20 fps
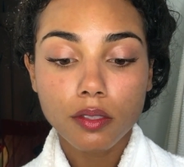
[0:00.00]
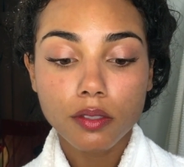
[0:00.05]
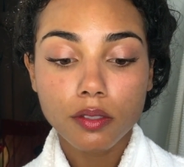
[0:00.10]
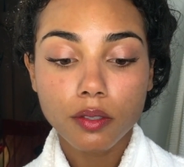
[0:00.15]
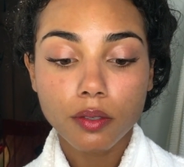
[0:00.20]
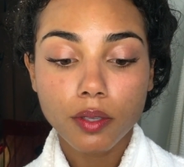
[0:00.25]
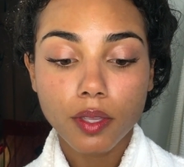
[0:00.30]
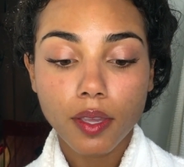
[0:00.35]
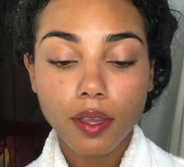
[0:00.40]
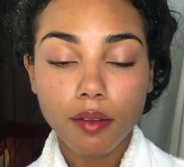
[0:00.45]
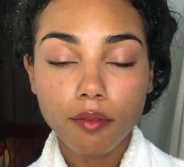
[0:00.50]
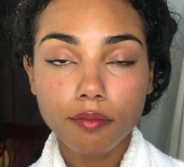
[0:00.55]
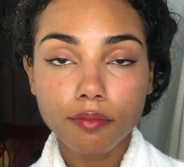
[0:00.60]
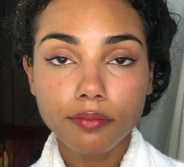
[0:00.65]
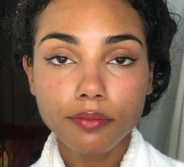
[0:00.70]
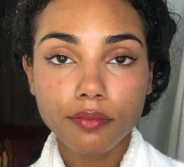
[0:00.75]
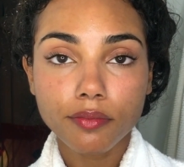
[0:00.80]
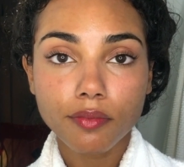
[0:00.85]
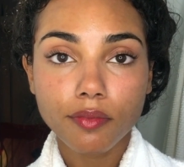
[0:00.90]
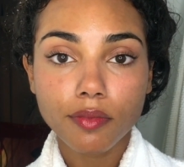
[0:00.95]
So yeah.
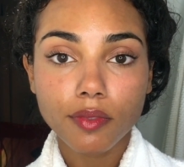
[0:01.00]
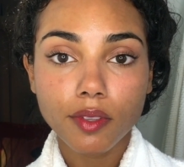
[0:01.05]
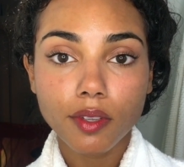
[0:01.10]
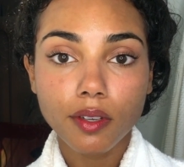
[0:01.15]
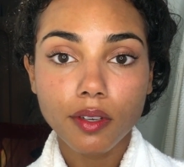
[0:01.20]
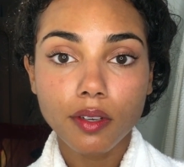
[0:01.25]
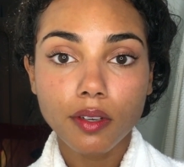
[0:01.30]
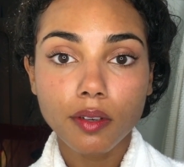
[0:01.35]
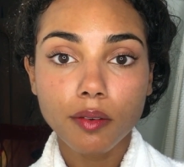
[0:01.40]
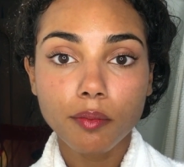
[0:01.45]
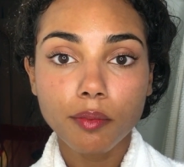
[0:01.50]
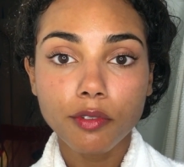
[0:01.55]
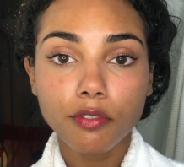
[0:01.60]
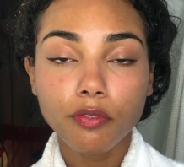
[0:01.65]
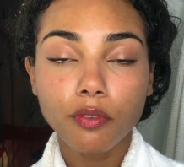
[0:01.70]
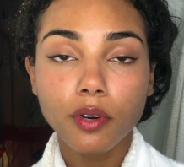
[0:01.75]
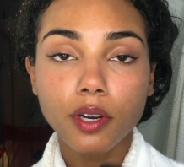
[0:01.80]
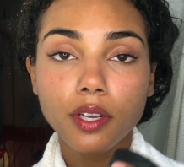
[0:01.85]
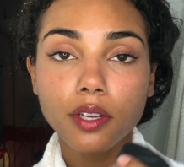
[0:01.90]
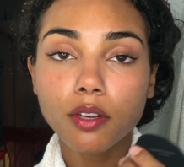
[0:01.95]

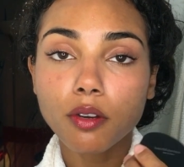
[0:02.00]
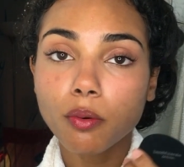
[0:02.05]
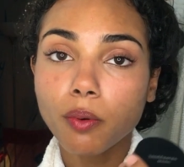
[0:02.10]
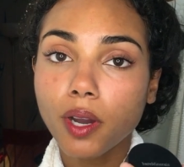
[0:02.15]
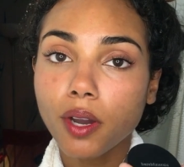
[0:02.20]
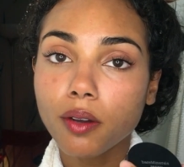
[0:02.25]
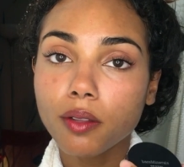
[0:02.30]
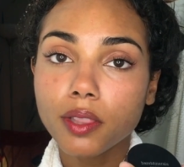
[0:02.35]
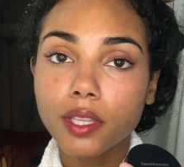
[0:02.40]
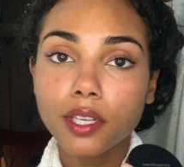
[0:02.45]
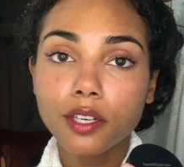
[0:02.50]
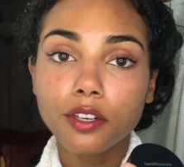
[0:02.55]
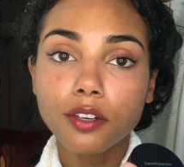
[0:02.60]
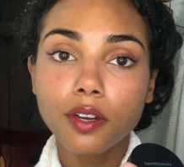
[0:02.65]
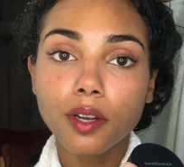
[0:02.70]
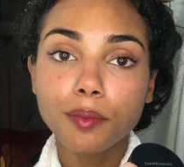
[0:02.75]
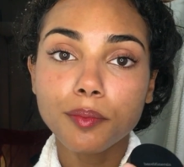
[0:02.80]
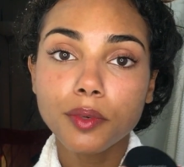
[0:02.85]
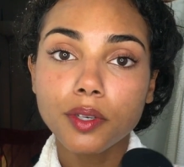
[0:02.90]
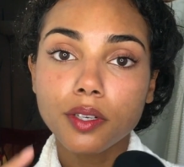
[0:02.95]
Before I go out later,
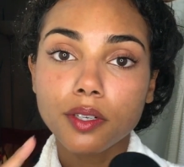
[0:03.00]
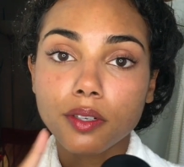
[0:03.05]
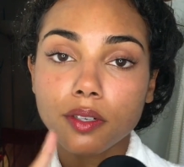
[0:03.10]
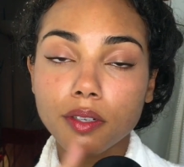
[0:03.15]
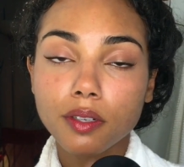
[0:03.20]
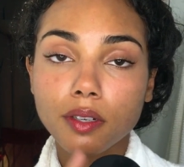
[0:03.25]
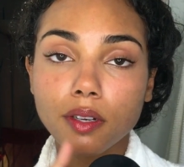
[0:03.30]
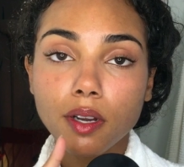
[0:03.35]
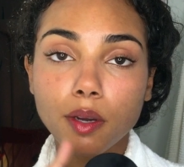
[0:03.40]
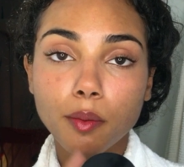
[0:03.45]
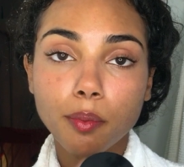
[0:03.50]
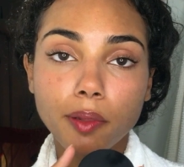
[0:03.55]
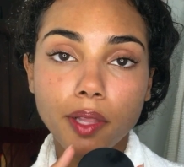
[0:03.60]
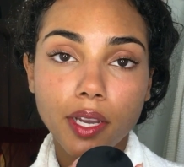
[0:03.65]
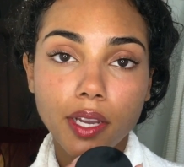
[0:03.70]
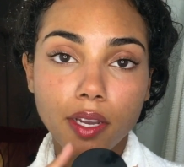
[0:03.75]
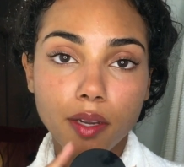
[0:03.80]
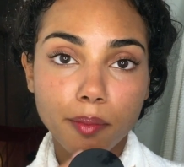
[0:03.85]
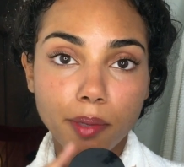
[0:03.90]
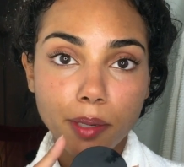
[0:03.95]
I'm gonna
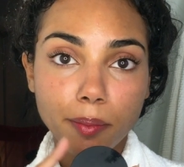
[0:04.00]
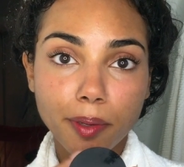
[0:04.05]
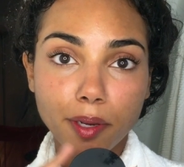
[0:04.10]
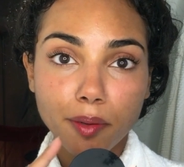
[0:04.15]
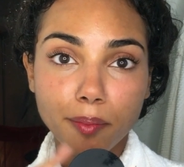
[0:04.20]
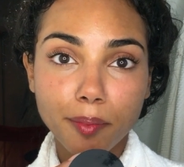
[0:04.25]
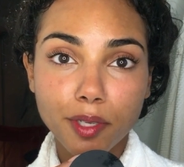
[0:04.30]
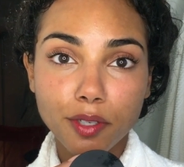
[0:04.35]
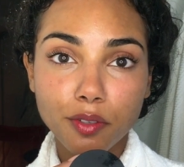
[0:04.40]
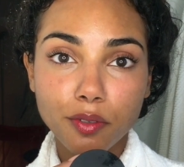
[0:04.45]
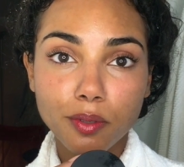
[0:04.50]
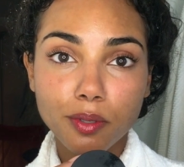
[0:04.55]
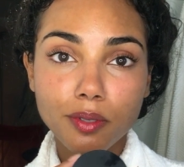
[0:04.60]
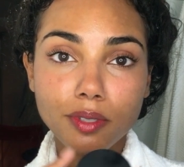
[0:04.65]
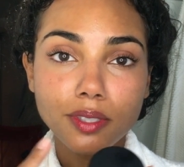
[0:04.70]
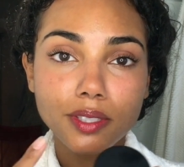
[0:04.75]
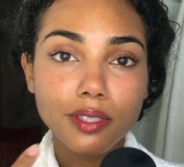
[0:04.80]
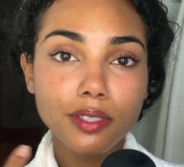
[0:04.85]
apply my Bare Minerals.